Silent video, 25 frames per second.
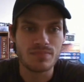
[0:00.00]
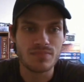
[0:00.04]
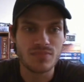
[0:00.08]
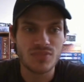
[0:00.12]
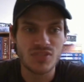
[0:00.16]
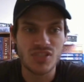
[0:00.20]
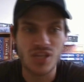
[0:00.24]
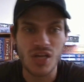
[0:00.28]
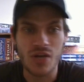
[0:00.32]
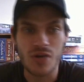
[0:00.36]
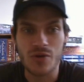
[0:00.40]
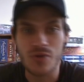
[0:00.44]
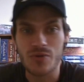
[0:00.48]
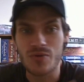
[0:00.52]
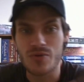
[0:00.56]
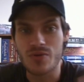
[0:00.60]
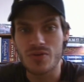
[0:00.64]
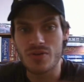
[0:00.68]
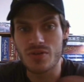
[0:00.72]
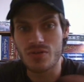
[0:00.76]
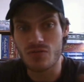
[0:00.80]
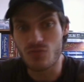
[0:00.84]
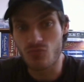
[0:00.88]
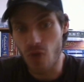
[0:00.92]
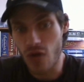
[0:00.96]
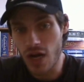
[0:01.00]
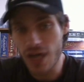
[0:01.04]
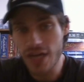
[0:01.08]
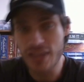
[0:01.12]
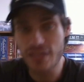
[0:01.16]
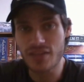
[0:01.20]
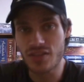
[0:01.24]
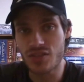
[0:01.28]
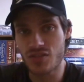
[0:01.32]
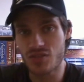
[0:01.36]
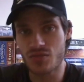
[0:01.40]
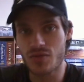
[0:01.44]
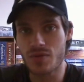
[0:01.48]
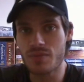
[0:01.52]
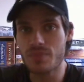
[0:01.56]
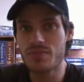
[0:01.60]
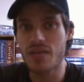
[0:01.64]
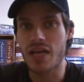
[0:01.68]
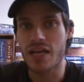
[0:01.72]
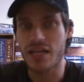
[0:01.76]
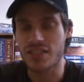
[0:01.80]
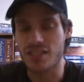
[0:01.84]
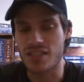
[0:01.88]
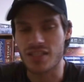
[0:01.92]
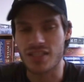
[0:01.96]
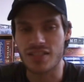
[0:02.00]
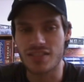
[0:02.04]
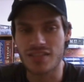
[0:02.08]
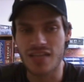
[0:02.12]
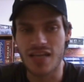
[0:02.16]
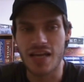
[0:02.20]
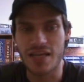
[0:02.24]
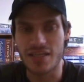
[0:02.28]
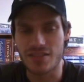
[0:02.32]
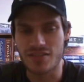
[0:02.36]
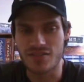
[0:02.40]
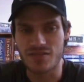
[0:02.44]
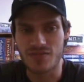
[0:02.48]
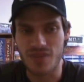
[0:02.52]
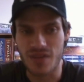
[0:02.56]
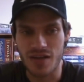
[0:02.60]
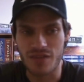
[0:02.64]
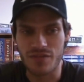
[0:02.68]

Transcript: So writing the script actually takes